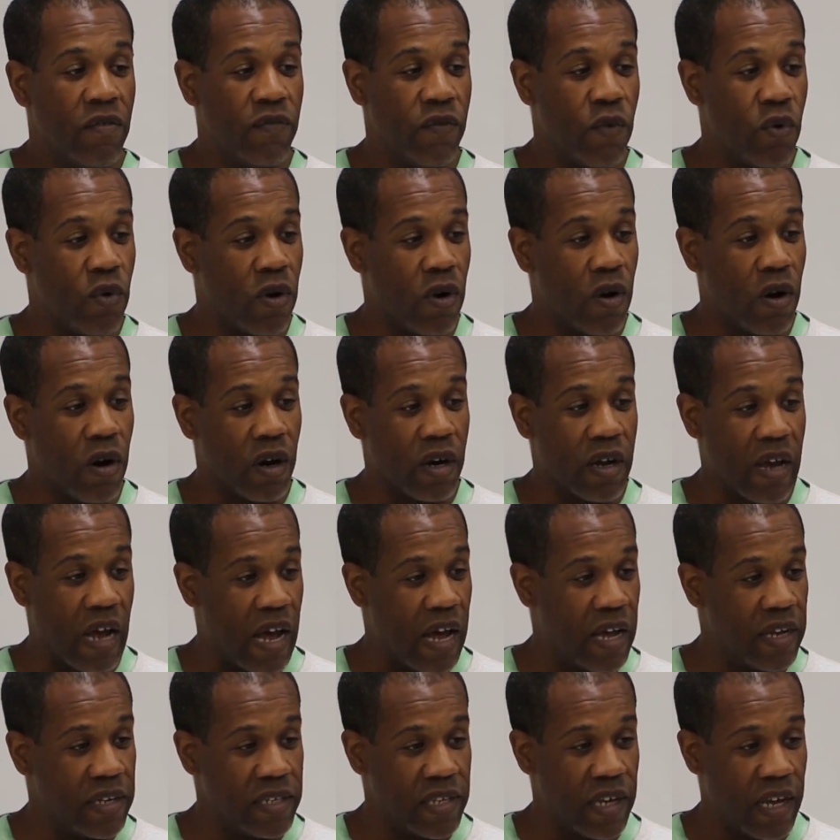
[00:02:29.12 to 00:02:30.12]
for
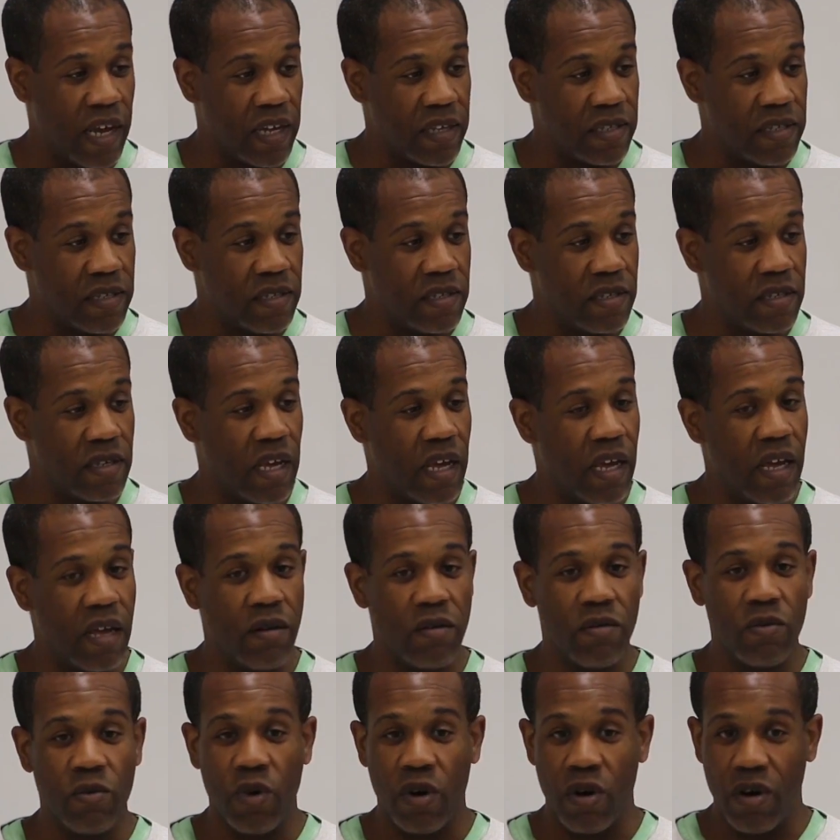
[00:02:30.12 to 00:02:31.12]
contests,
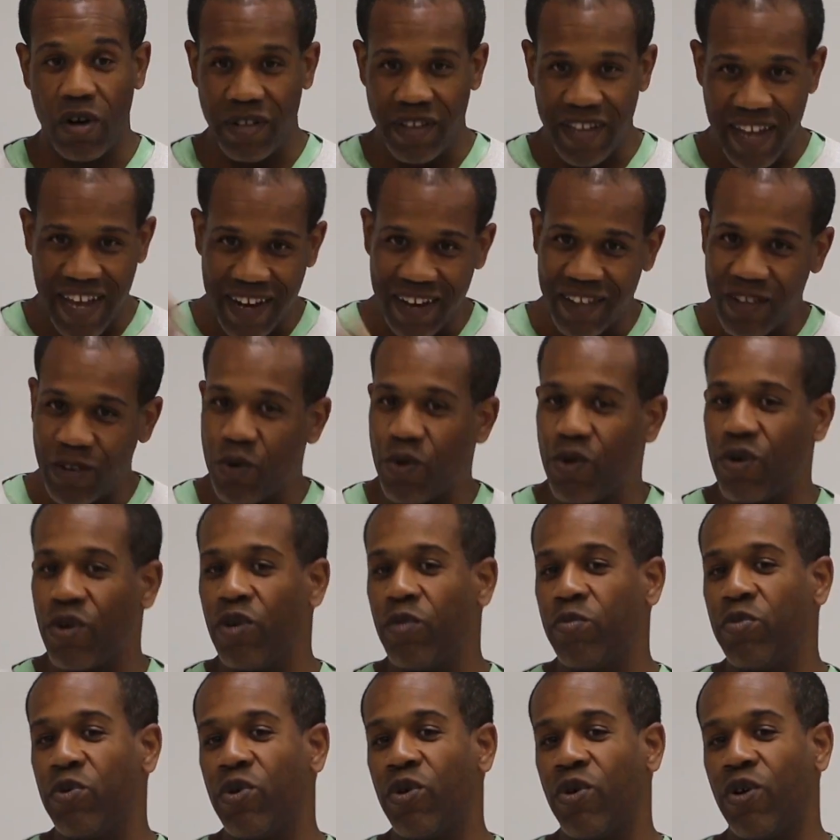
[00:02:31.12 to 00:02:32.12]
and we're on the
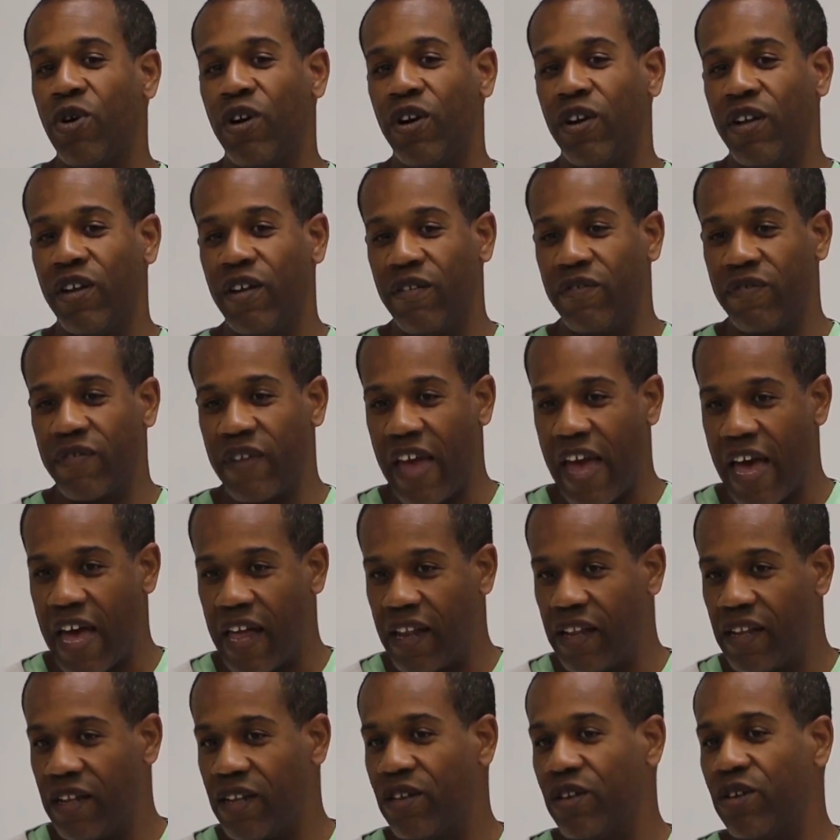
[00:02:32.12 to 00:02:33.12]
editorial board of
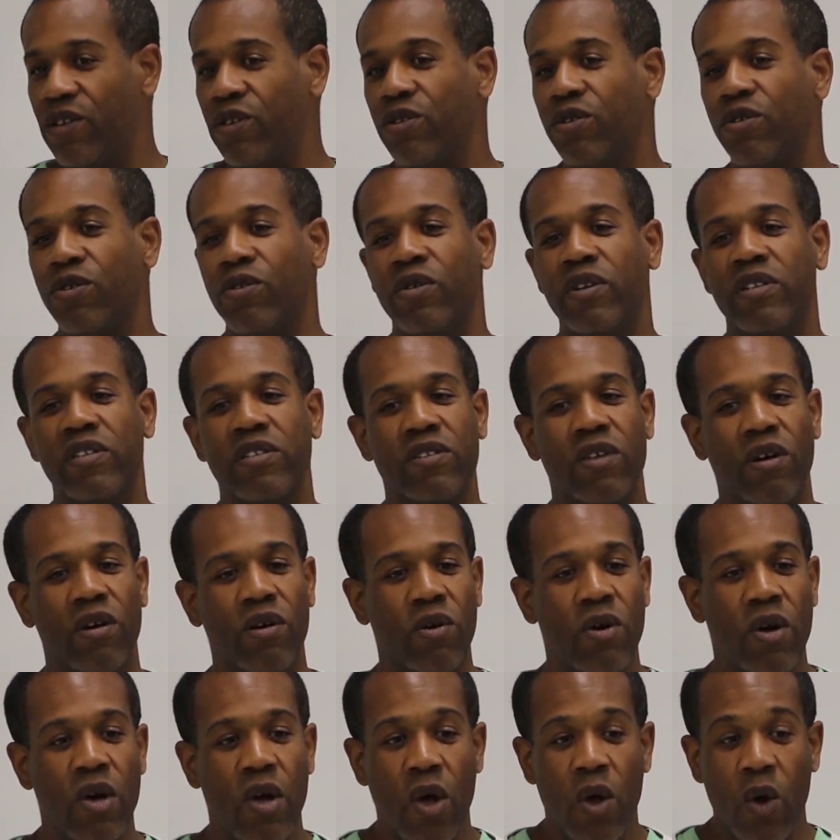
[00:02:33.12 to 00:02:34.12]
Callaloo, and
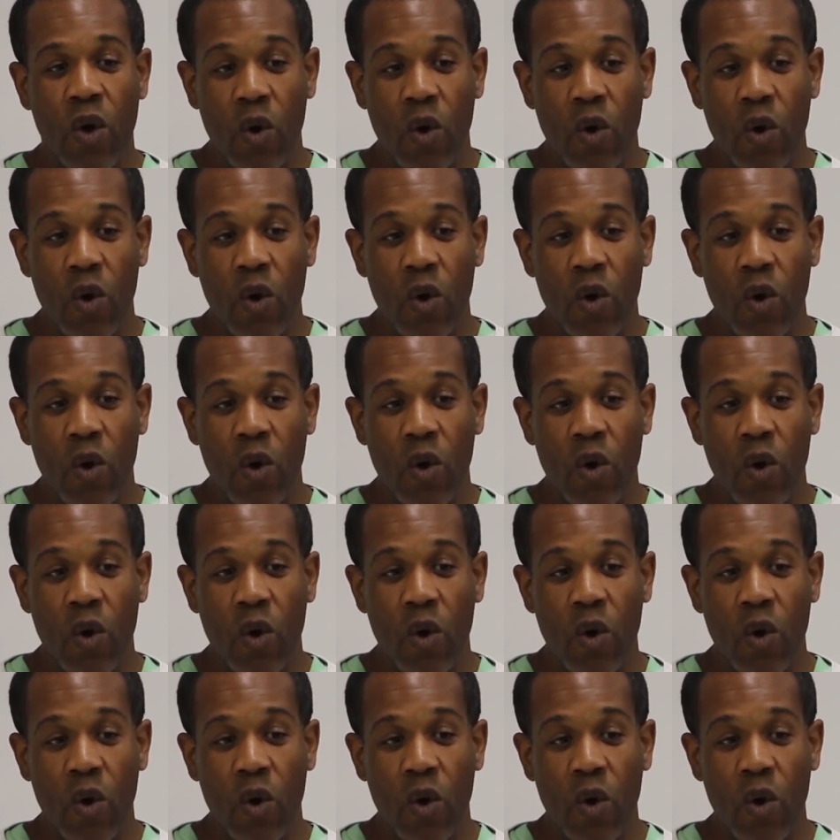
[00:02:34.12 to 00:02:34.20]
so